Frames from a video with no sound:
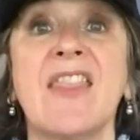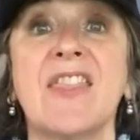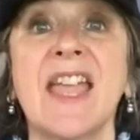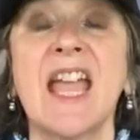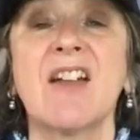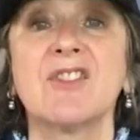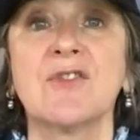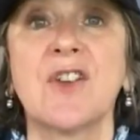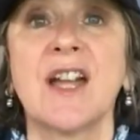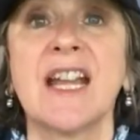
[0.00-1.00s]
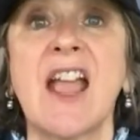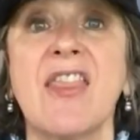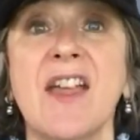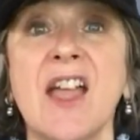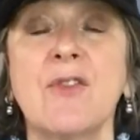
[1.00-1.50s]
They have to find
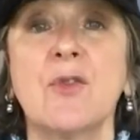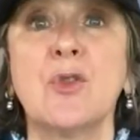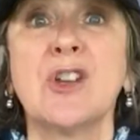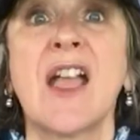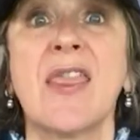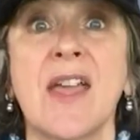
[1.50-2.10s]
their food